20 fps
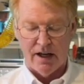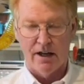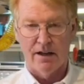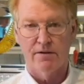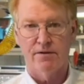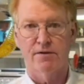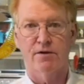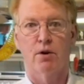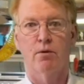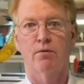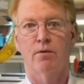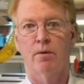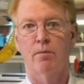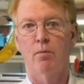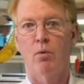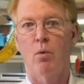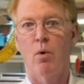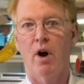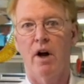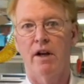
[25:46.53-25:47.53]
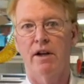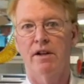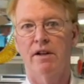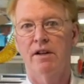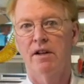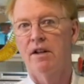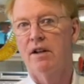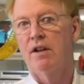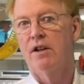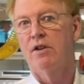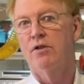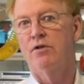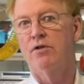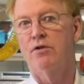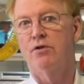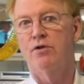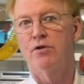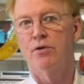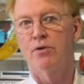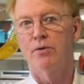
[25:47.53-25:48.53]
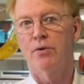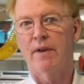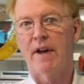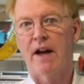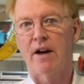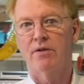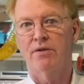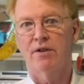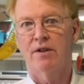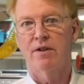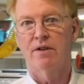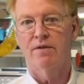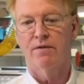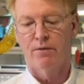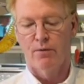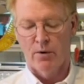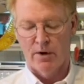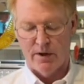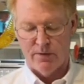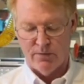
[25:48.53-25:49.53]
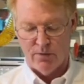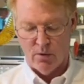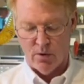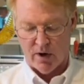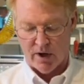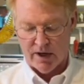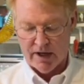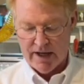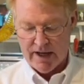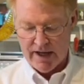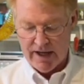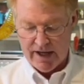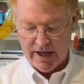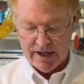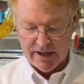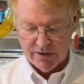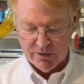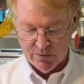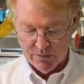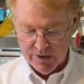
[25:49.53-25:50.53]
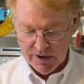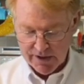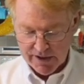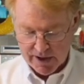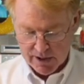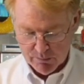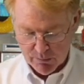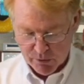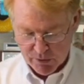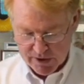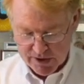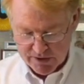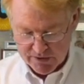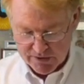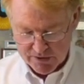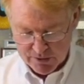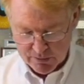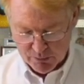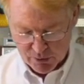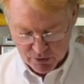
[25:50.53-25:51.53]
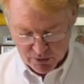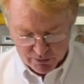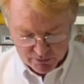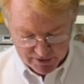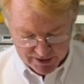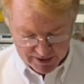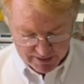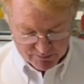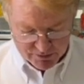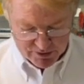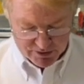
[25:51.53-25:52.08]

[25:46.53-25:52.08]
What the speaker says: So from 1 to 2044. And it's really a breeze to program.